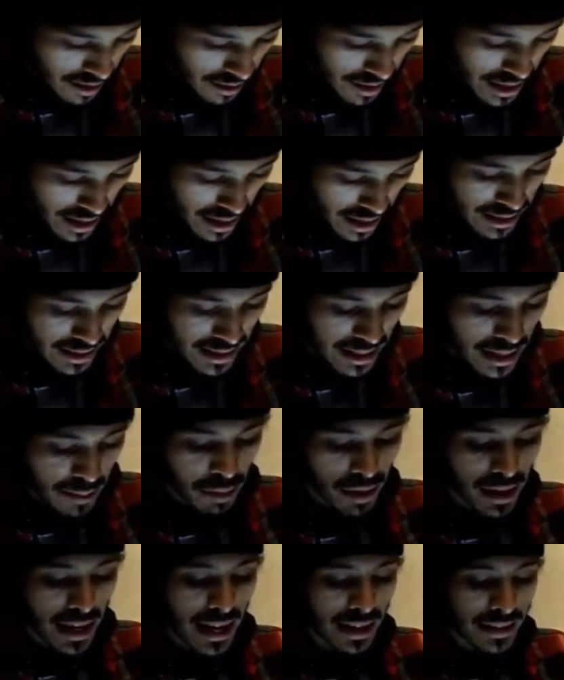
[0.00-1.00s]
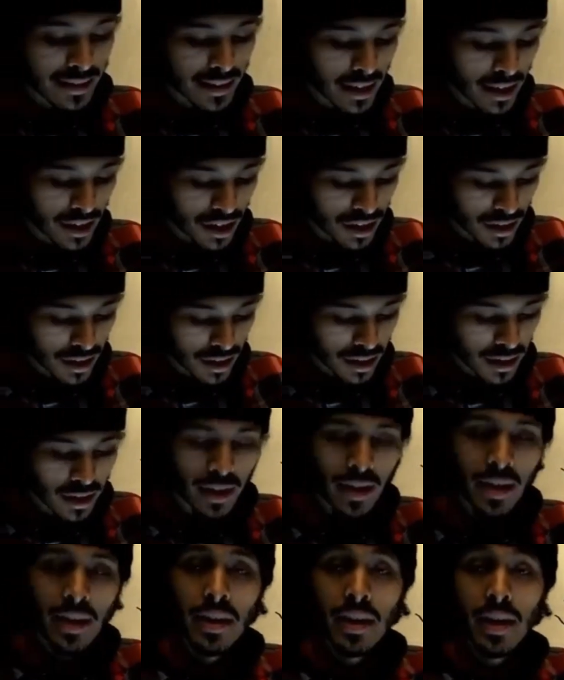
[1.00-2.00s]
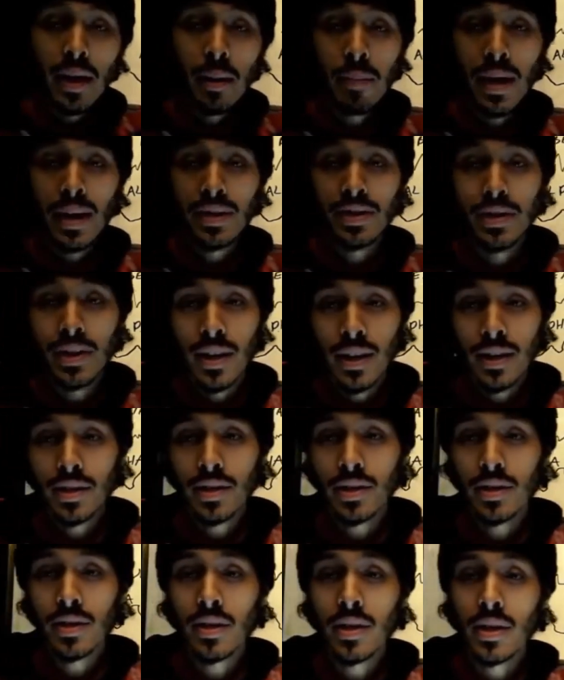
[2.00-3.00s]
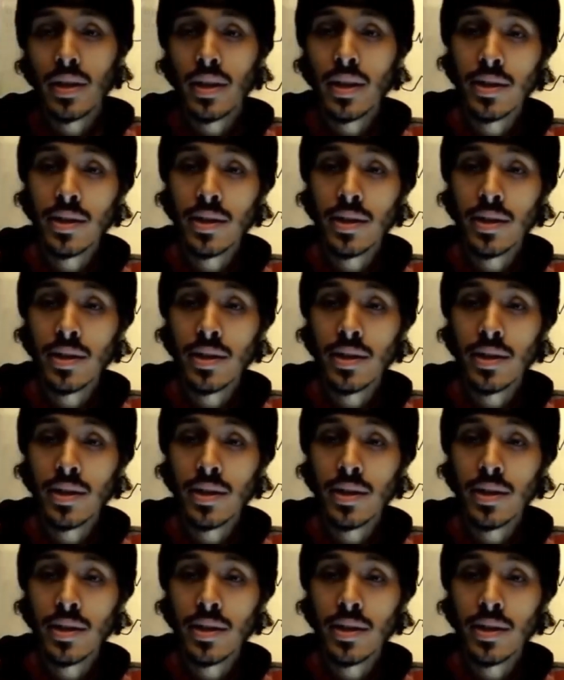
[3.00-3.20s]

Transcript: Okay, deep relaxation, imagination,